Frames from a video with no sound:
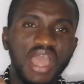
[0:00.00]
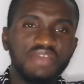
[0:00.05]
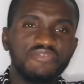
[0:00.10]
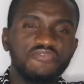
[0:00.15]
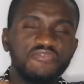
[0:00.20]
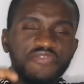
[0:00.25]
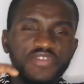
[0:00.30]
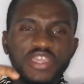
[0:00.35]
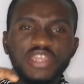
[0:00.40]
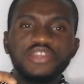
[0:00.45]

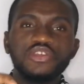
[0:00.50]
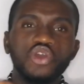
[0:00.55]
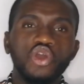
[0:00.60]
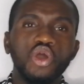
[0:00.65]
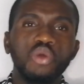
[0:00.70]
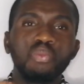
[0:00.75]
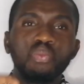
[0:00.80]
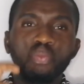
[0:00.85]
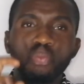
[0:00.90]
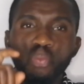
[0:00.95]
feed
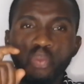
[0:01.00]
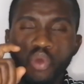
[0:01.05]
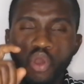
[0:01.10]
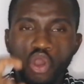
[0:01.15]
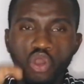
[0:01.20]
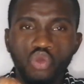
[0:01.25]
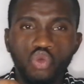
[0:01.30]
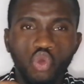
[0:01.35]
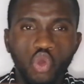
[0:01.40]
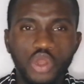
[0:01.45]
on
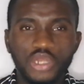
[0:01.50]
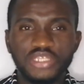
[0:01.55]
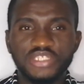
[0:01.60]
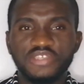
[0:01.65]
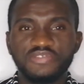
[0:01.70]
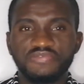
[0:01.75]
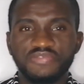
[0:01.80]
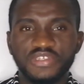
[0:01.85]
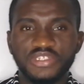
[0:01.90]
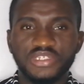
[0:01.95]
more
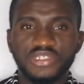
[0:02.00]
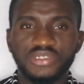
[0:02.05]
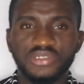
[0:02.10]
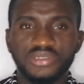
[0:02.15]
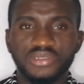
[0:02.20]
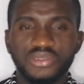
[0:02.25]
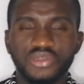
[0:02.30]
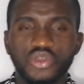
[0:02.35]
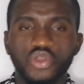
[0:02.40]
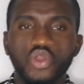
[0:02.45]
quality feed
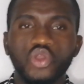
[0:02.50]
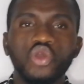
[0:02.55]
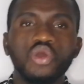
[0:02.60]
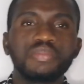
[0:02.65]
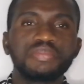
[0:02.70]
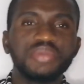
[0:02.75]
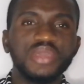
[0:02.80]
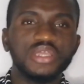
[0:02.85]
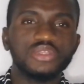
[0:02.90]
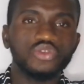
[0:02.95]

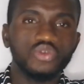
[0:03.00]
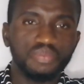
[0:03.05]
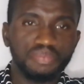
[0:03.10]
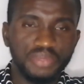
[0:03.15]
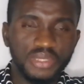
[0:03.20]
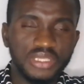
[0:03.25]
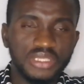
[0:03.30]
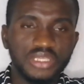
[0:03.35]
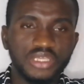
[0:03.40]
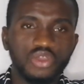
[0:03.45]
compared to
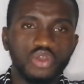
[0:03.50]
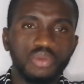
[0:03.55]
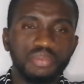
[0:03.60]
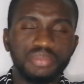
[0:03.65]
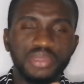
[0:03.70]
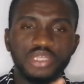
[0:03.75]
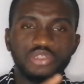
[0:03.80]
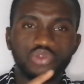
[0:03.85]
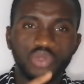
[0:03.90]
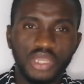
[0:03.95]
pig,
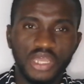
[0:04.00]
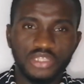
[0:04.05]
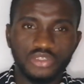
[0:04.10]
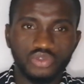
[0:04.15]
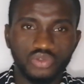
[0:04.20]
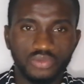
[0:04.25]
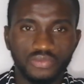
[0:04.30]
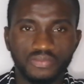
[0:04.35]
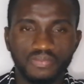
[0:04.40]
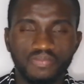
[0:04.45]
compared to
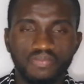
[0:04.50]
cattle.